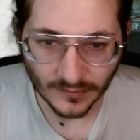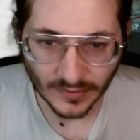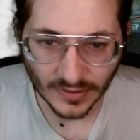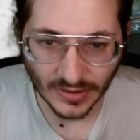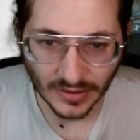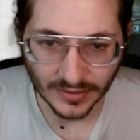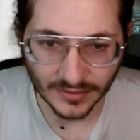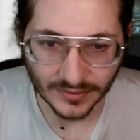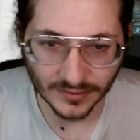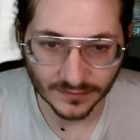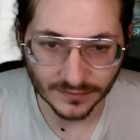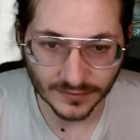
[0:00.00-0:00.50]

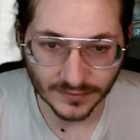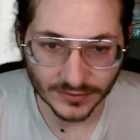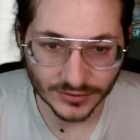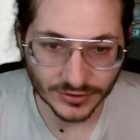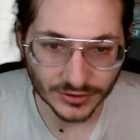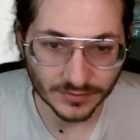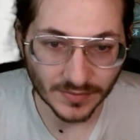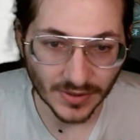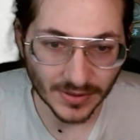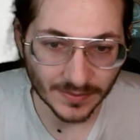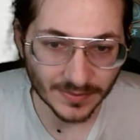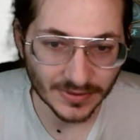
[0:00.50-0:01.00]
In your
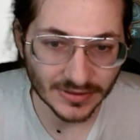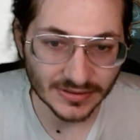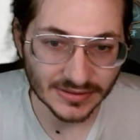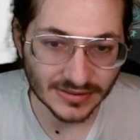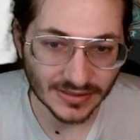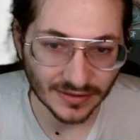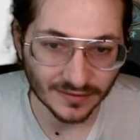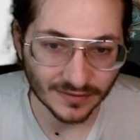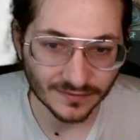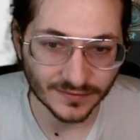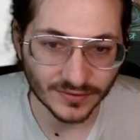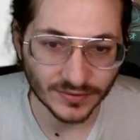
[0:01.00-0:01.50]
version, maybe
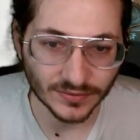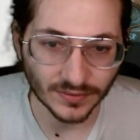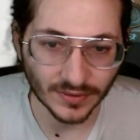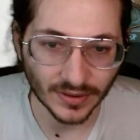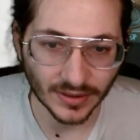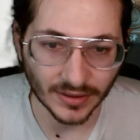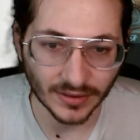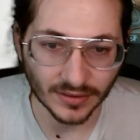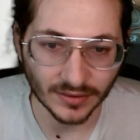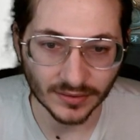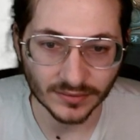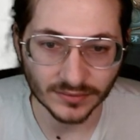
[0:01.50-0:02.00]
instead of 2
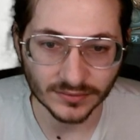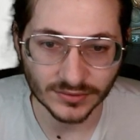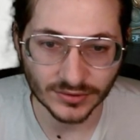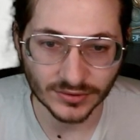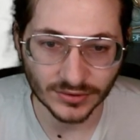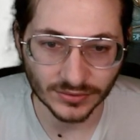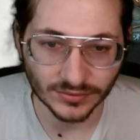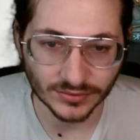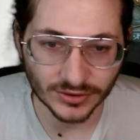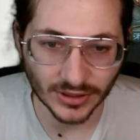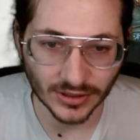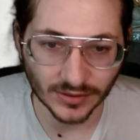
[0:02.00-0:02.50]
Krenko,
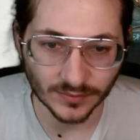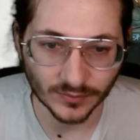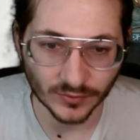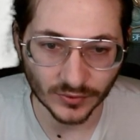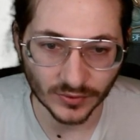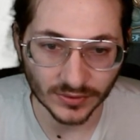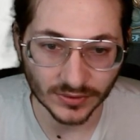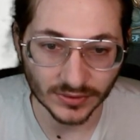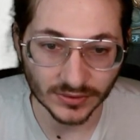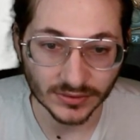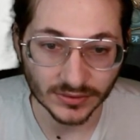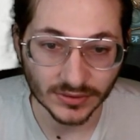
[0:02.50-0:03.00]
2 Chain
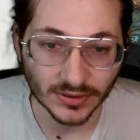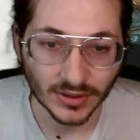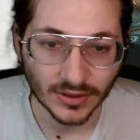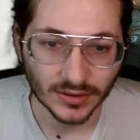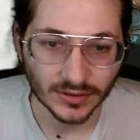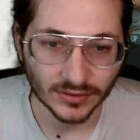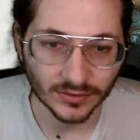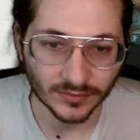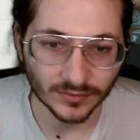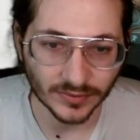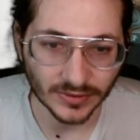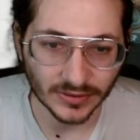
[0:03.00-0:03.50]
Whirler,
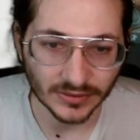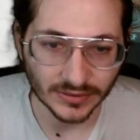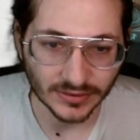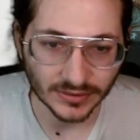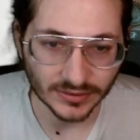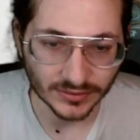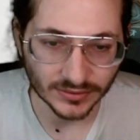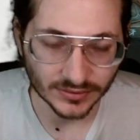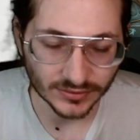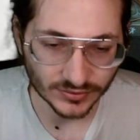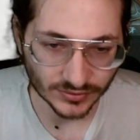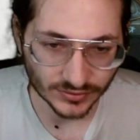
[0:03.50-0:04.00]
the
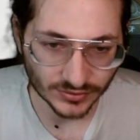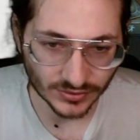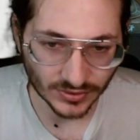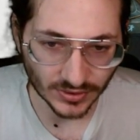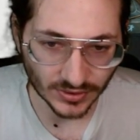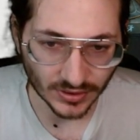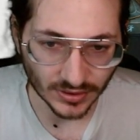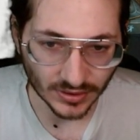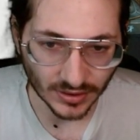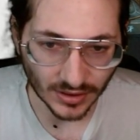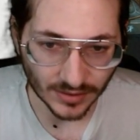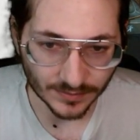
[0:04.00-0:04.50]
Ringleaders, or
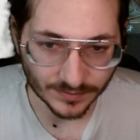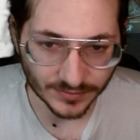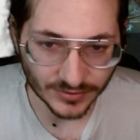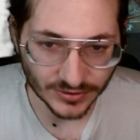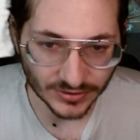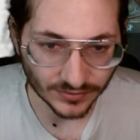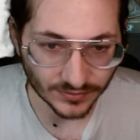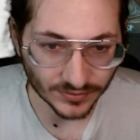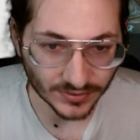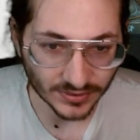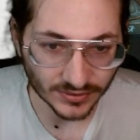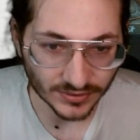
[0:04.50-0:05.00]
Skirk. Up to
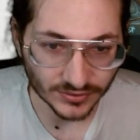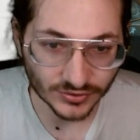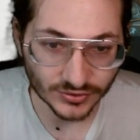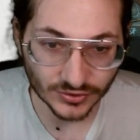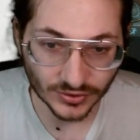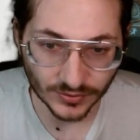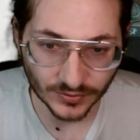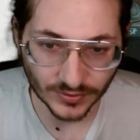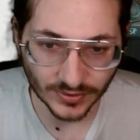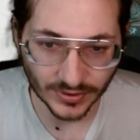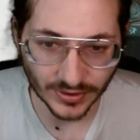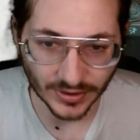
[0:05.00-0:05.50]
you. They're
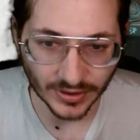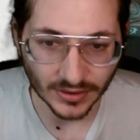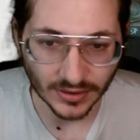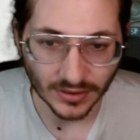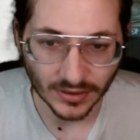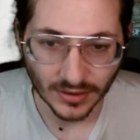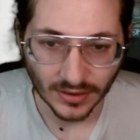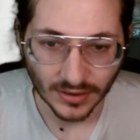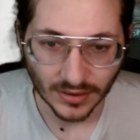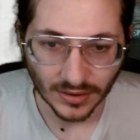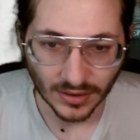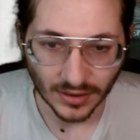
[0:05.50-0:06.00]
so good.
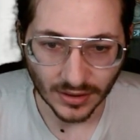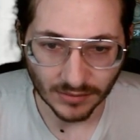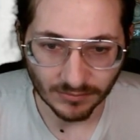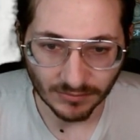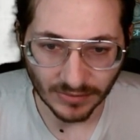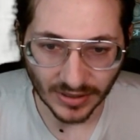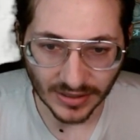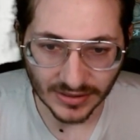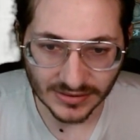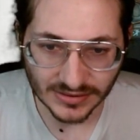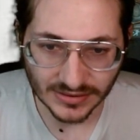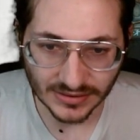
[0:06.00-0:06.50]

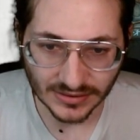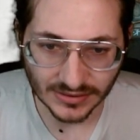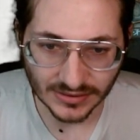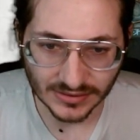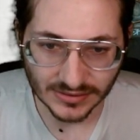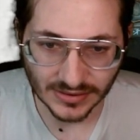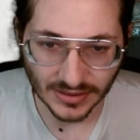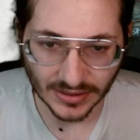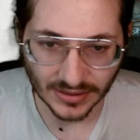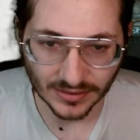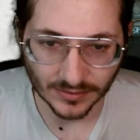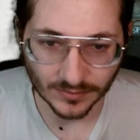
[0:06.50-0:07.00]
I see this
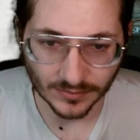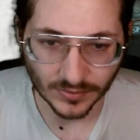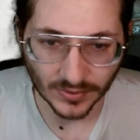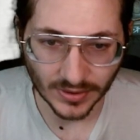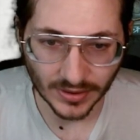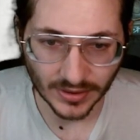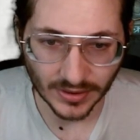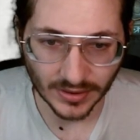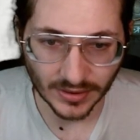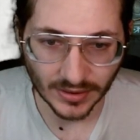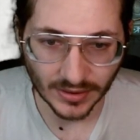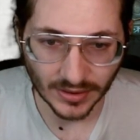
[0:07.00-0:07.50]
deck in
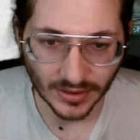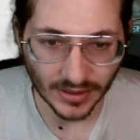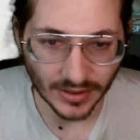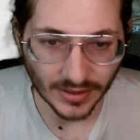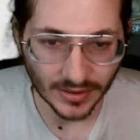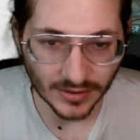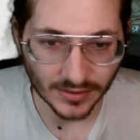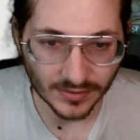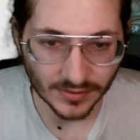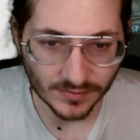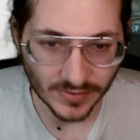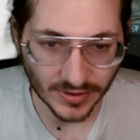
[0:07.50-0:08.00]
play
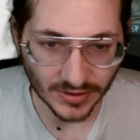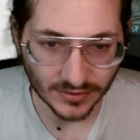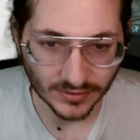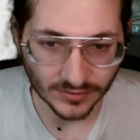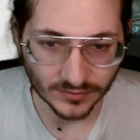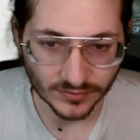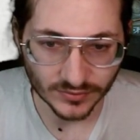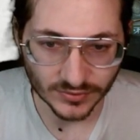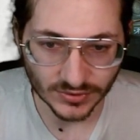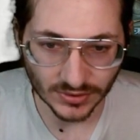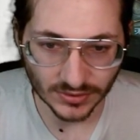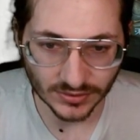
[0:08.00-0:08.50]
and make good
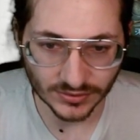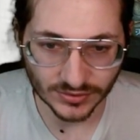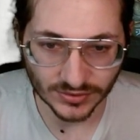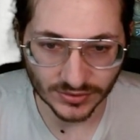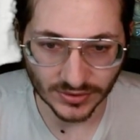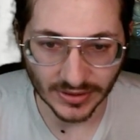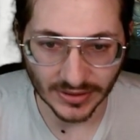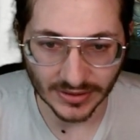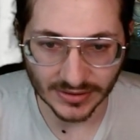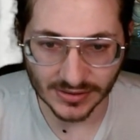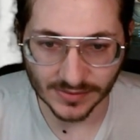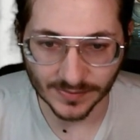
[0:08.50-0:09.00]
results. You
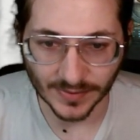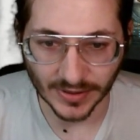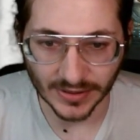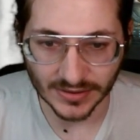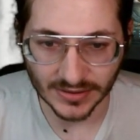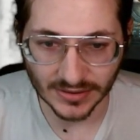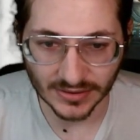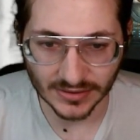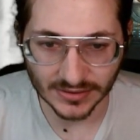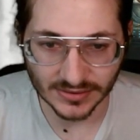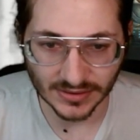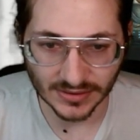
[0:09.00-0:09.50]
can get some
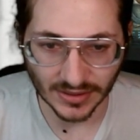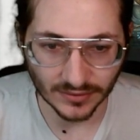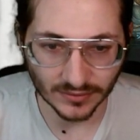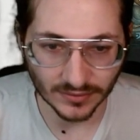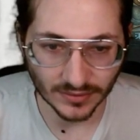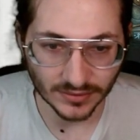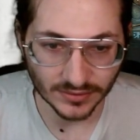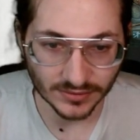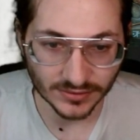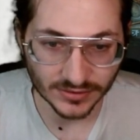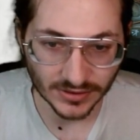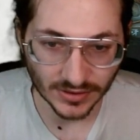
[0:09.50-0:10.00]
ideas. I don't
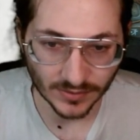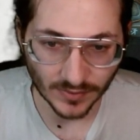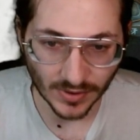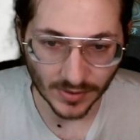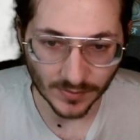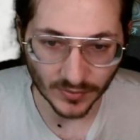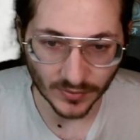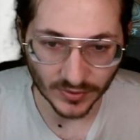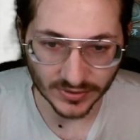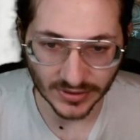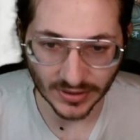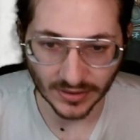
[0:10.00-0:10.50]
understand why
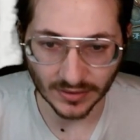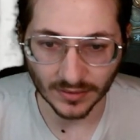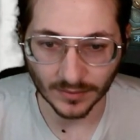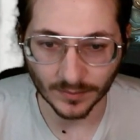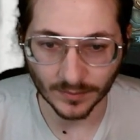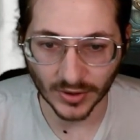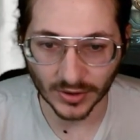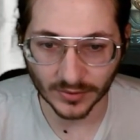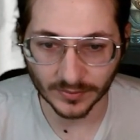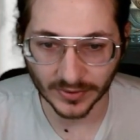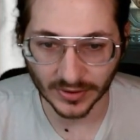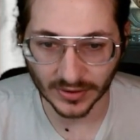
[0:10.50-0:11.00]
more Den of the
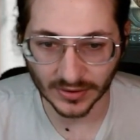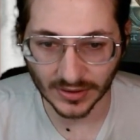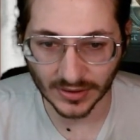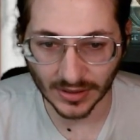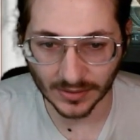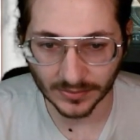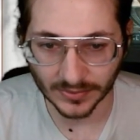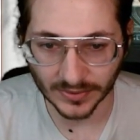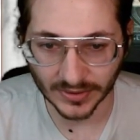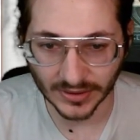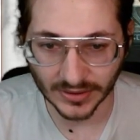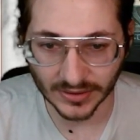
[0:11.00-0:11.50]
Bugbear are
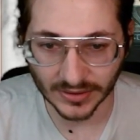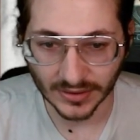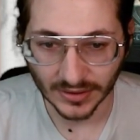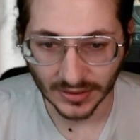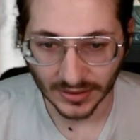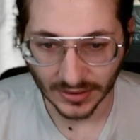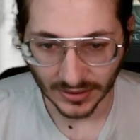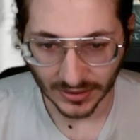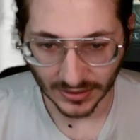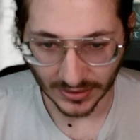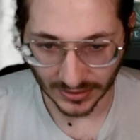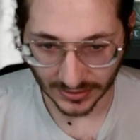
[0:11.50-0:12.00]
not played.
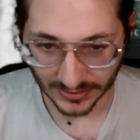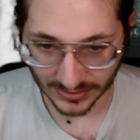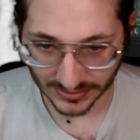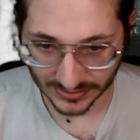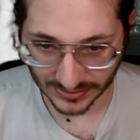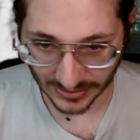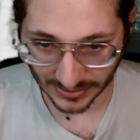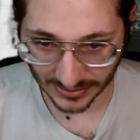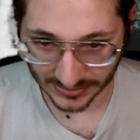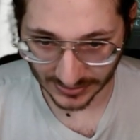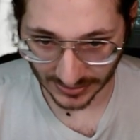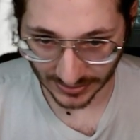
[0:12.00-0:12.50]
In this
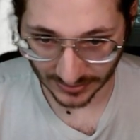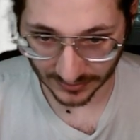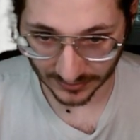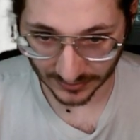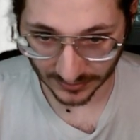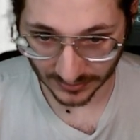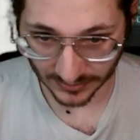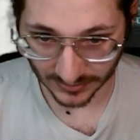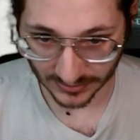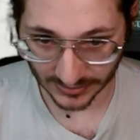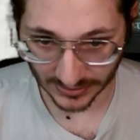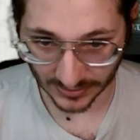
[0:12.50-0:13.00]
case, I don't
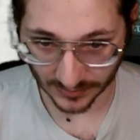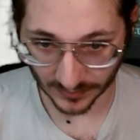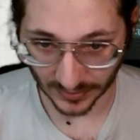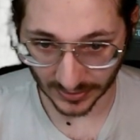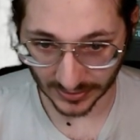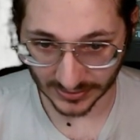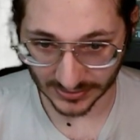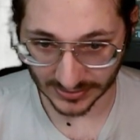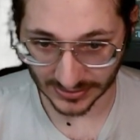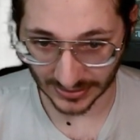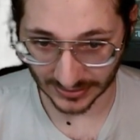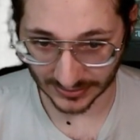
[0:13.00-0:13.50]
understand why
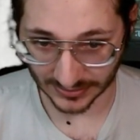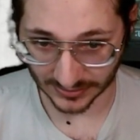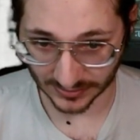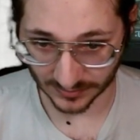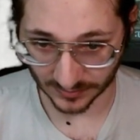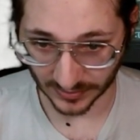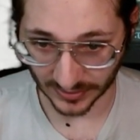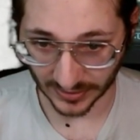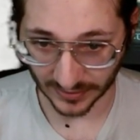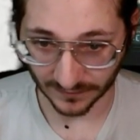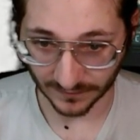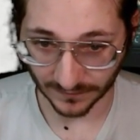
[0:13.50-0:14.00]
this deck doesn't
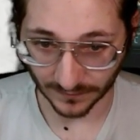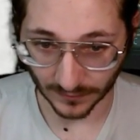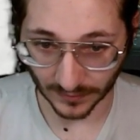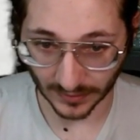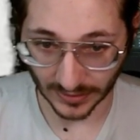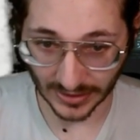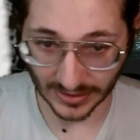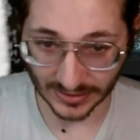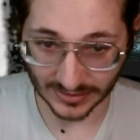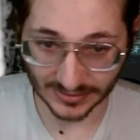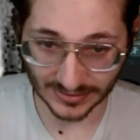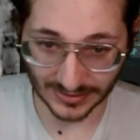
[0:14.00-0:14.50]
play
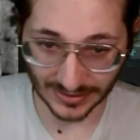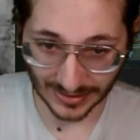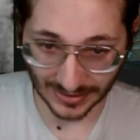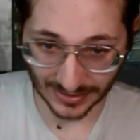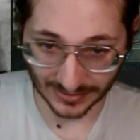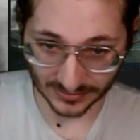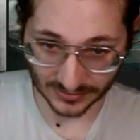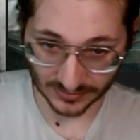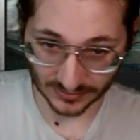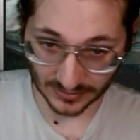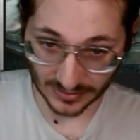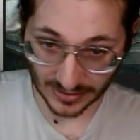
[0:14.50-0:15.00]
4X
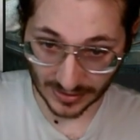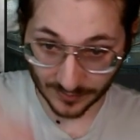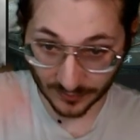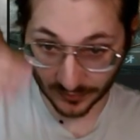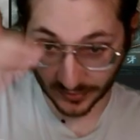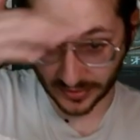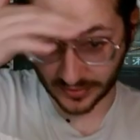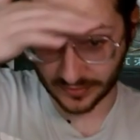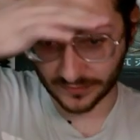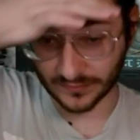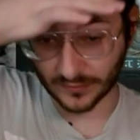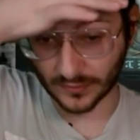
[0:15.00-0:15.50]
Castle
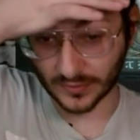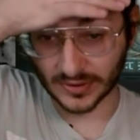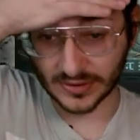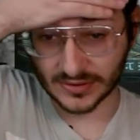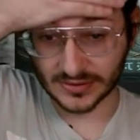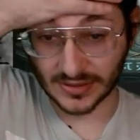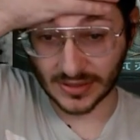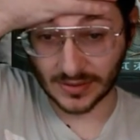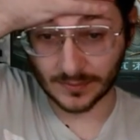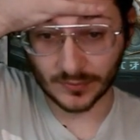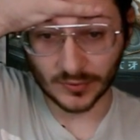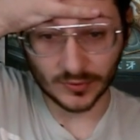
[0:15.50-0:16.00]
Embereth, for
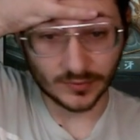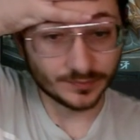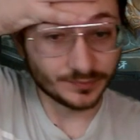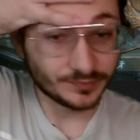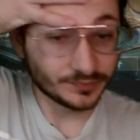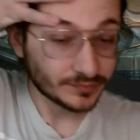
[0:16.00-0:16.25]
example.